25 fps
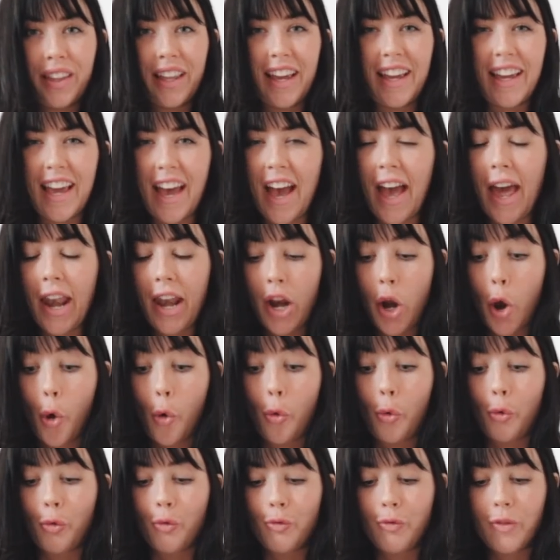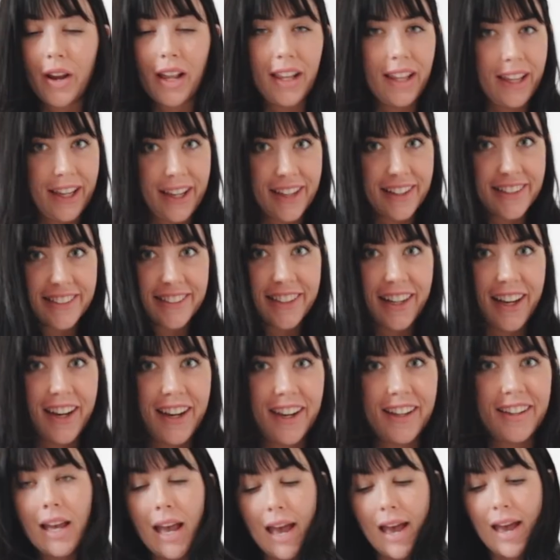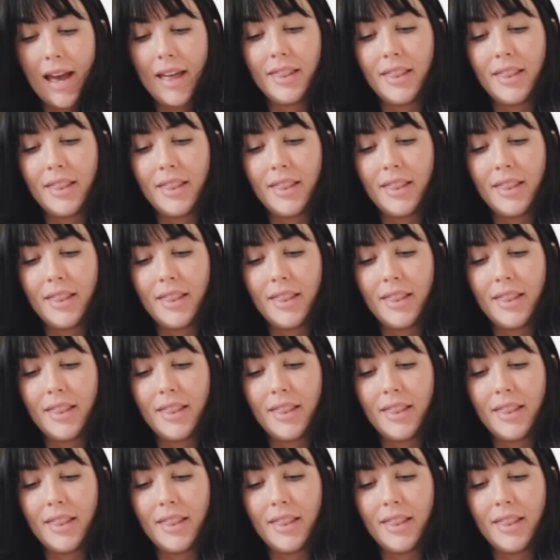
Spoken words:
they get really excited.